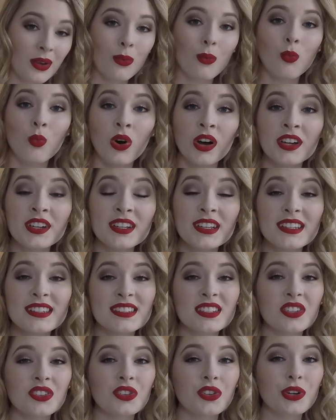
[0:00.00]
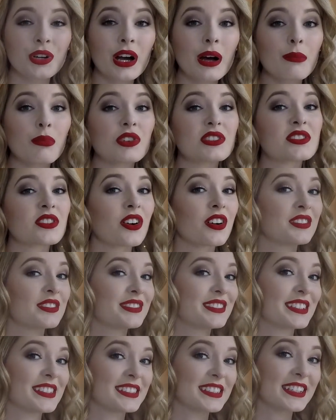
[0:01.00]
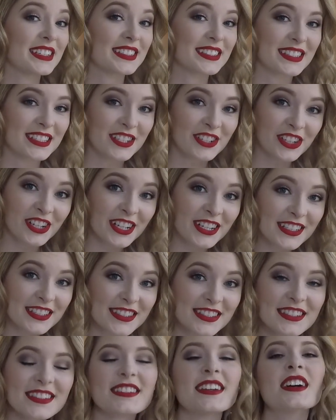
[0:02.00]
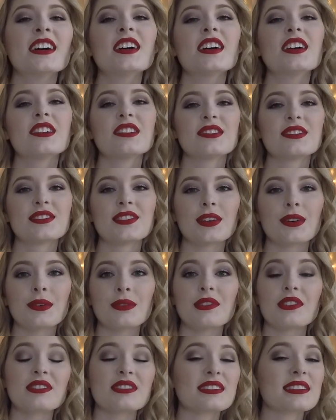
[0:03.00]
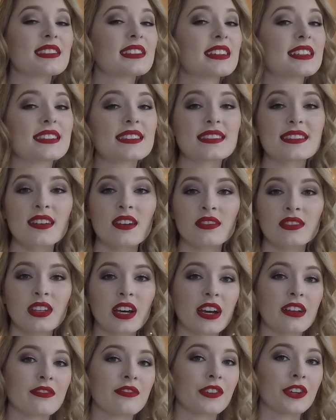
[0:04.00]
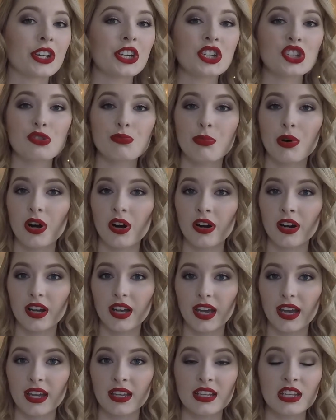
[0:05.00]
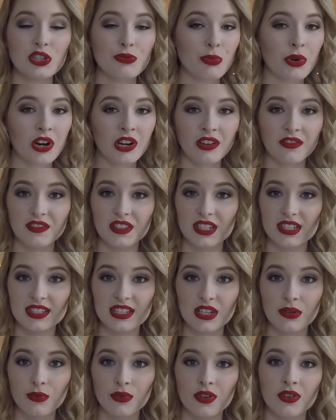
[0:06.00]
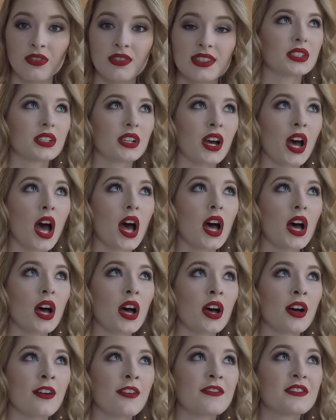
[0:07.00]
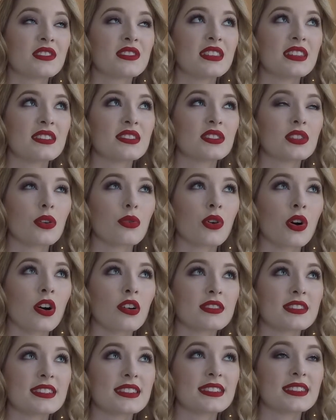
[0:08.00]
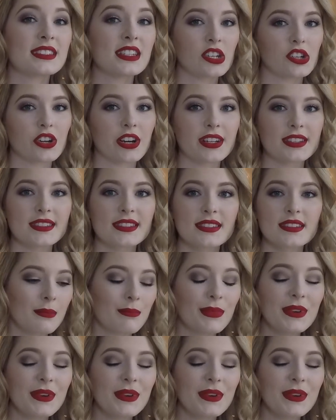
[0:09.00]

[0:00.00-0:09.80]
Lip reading: One is to look up what's called Disney Secrets. So there's lists online for each park and each part of Disney World of these so-called secrets.